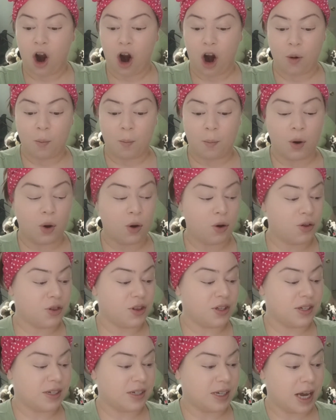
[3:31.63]
are both
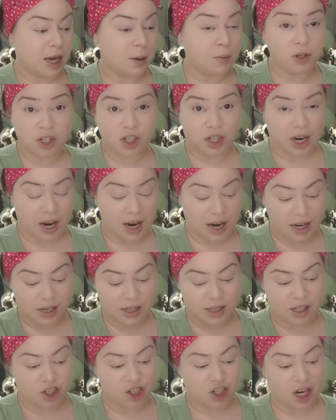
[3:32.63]
the same
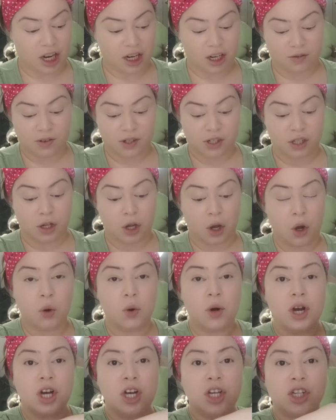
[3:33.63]
shade, the shade of Snow.